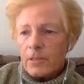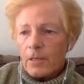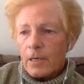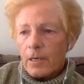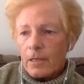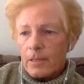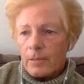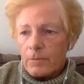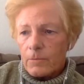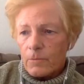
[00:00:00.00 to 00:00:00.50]

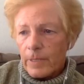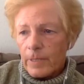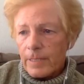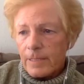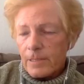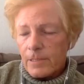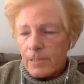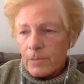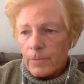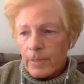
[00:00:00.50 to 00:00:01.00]

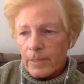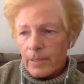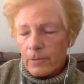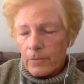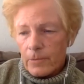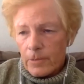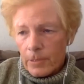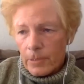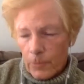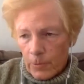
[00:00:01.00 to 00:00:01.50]
racism in
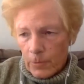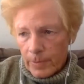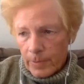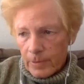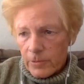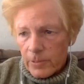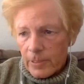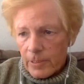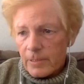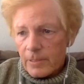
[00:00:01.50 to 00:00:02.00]
the
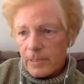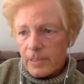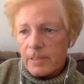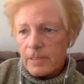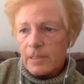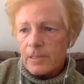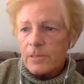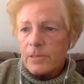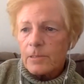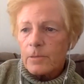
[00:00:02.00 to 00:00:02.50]
criminal justice
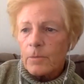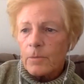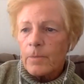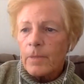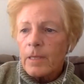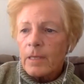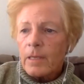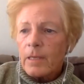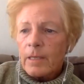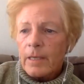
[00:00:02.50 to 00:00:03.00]

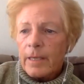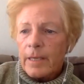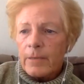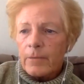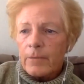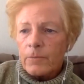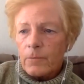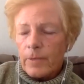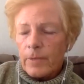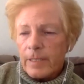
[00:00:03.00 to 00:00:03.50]
system,
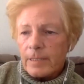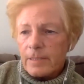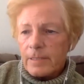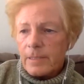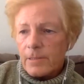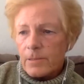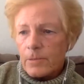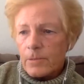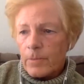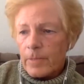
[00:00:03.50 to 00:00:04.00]
and
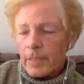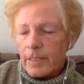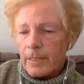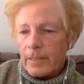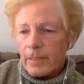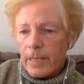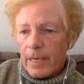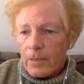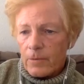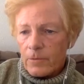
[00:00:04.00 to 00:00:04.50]
racism
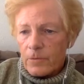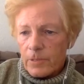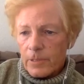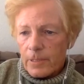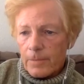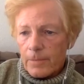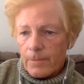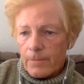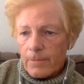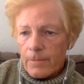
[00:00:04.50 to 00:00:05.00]
in
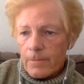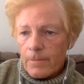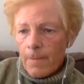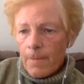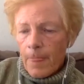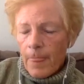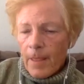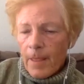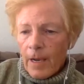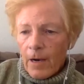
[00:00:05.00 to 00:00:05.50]
housing.
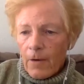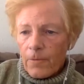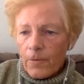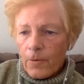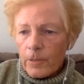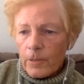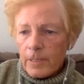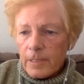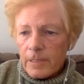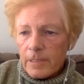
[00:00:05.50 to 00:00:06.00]
Our
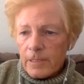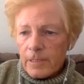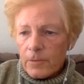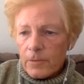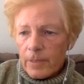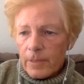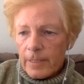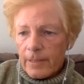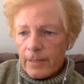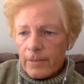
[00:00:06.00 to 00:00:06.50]
focus is
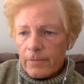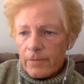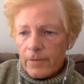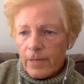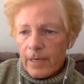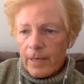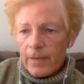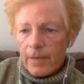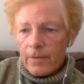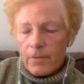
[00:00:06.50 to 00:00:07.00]
to
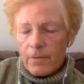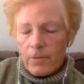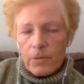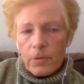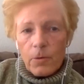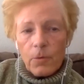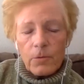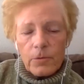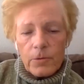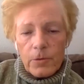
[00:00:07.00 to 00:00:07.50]
identify
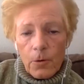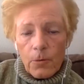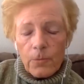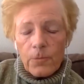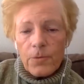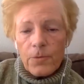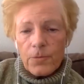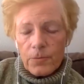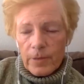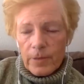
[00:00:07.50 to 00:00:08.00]

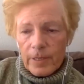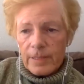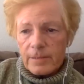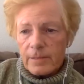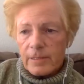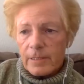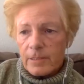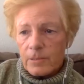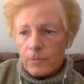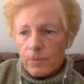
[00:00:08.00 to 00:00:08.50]
known
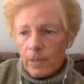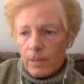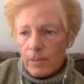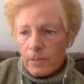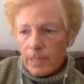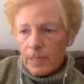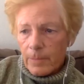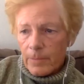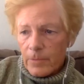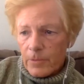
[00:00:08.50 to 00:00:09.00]
threats as well
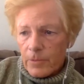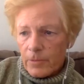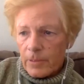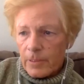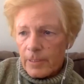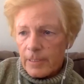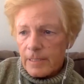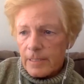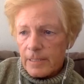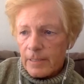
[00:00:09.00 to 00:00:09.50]
as
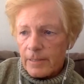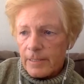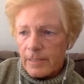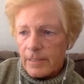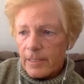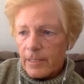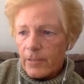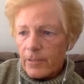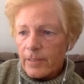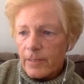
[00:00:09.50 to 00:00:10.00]
opportunities in
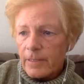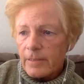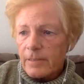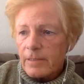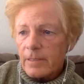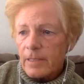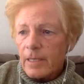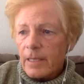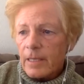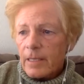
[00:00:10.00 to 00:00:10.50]
these
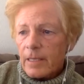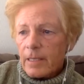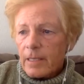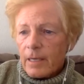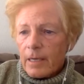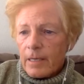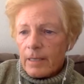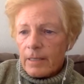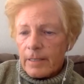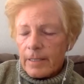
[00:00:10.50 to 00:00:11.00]
areas
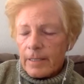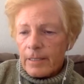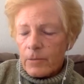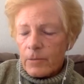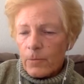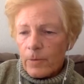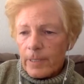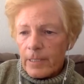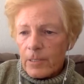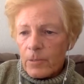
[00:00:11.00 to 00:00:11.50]
in
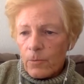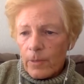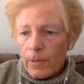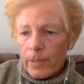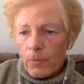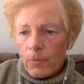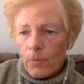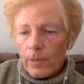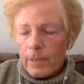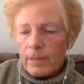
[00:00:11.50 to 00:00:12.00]

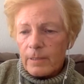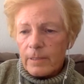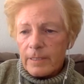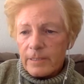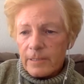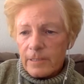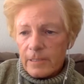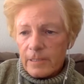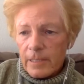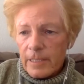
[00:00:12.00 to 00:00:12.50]
2021
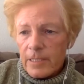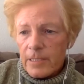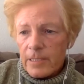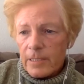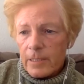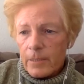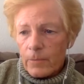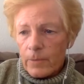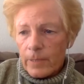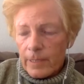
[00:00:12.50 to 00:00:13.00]

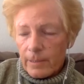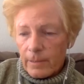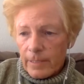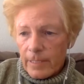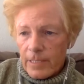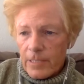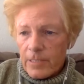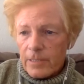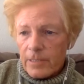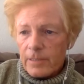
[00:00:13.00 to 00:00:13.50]
legislation and
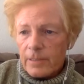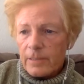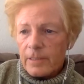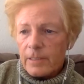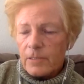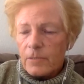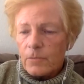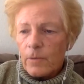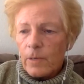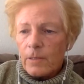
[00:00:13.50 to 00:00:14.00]
regulation,
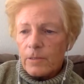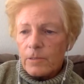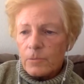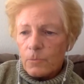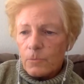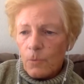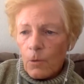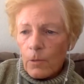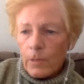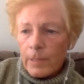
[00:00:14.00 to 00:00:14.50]
as well as
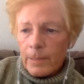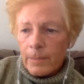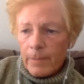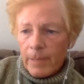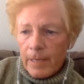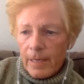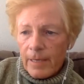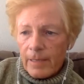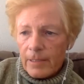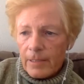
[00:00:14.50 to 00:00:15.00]
rolling
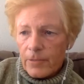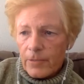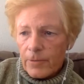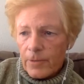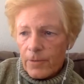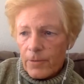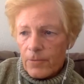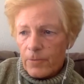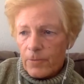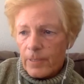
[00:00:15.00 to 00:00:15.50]
back
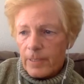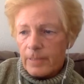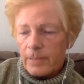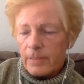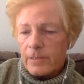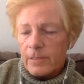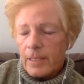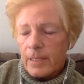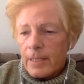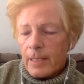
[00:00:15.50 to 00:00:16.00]
current
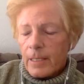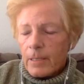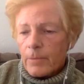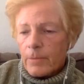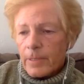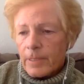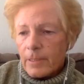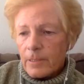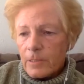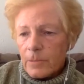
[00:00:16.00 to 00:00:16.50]
threats.
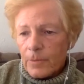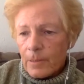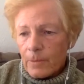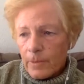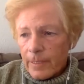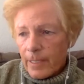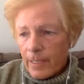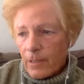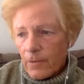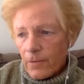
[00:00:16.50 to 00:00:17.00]
Because
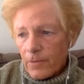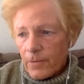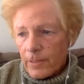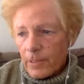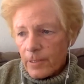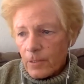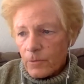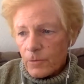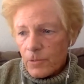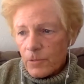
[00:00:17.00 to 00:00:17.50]
public health,
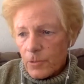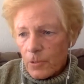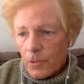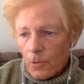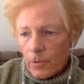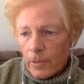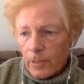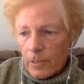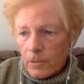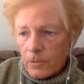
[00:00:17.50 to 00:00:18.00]
you know, is
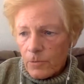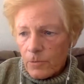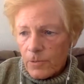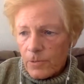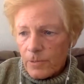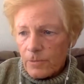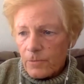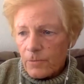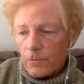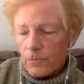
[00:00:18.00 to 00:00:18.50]
so
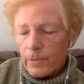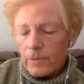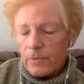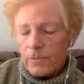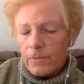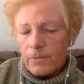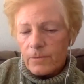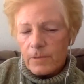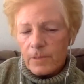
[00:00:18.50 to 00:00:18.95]
inclusive, we